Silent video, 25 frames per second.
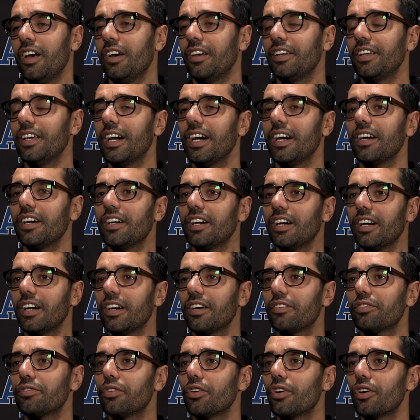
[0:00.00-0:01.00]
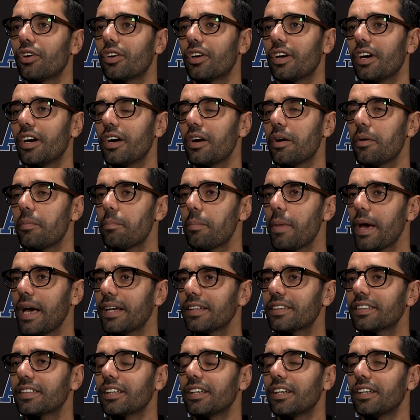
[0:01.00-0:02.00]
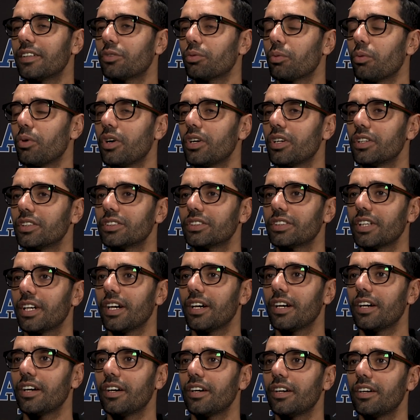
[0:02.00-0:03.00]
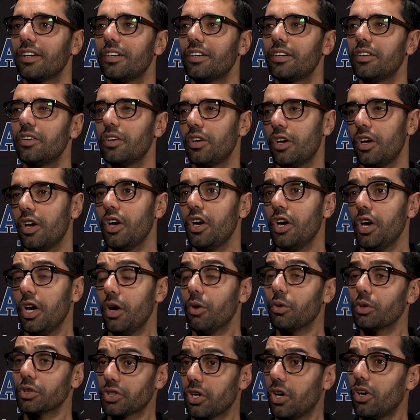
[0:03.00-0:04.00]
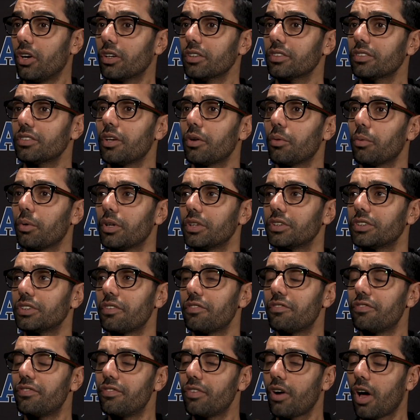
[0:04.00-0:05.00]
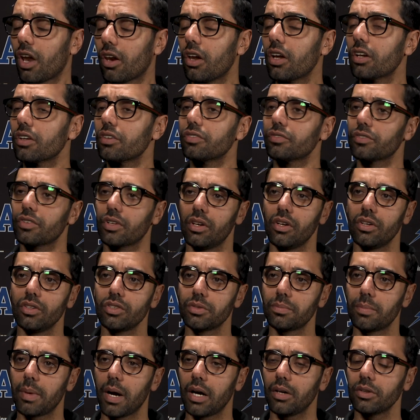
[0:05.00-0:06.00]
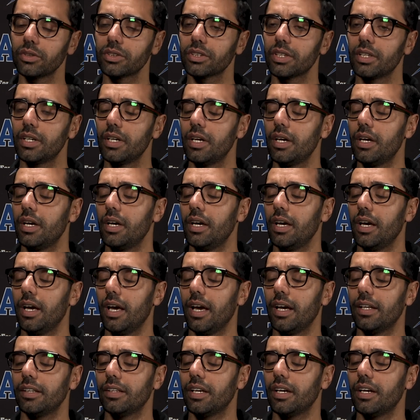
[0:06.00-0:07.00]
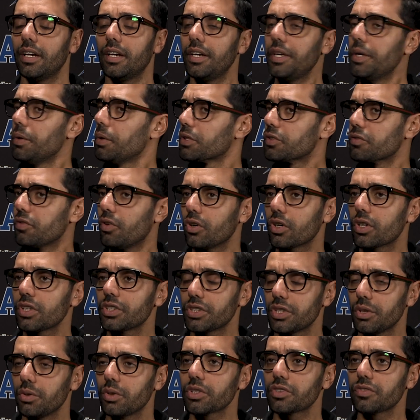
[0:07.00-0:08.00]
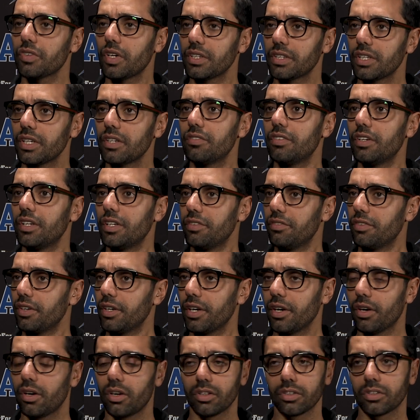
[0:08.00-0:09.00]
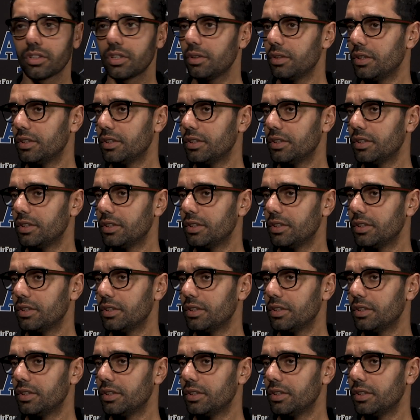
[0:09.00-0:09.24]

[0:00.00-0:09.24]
Yeah, uh, for uh, Matt, it was uh, it was hard. There was a, a lot of close bouts and uh, he was focused. He was fighting very, very hard.